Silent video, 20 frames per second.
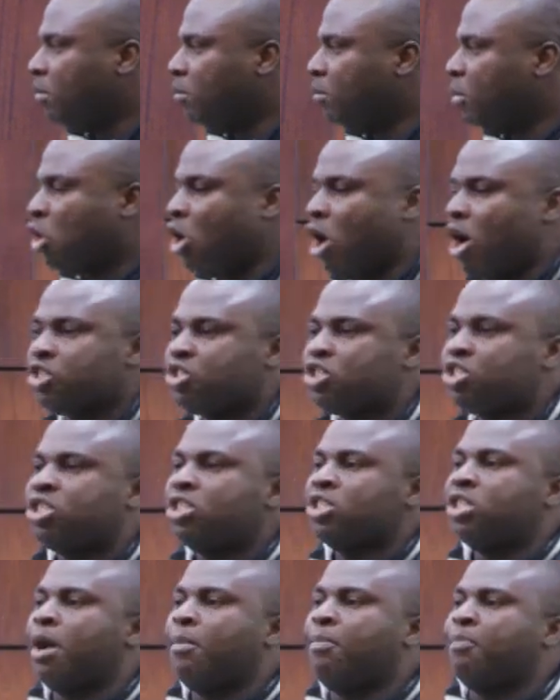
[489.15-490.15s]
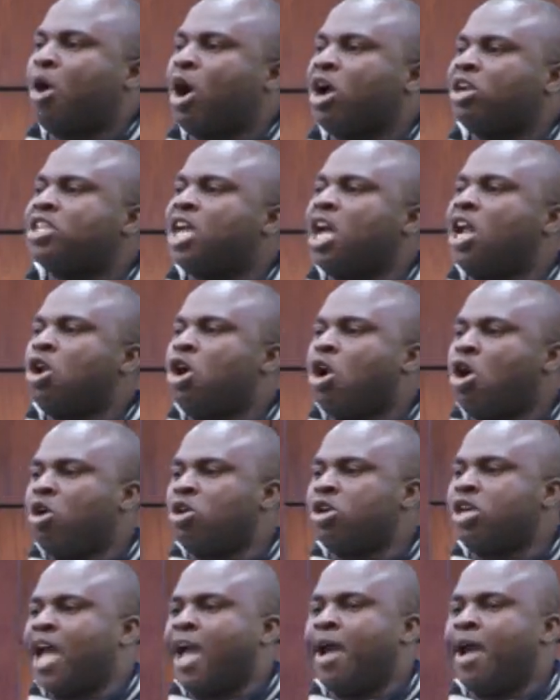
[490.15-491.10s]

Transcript: because the port alone